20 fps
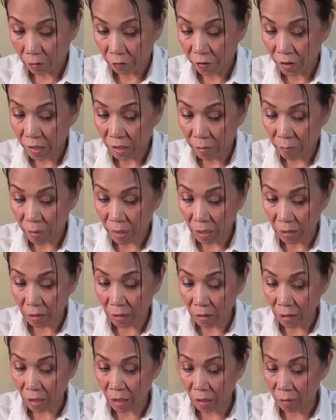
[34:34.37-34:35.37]

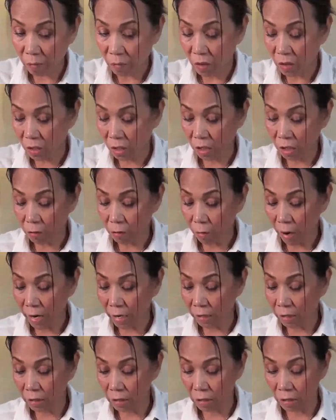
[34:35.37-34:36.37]
Vietnamese steamed sticky
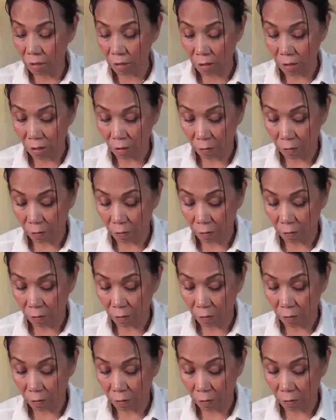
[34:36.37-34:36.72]
rice.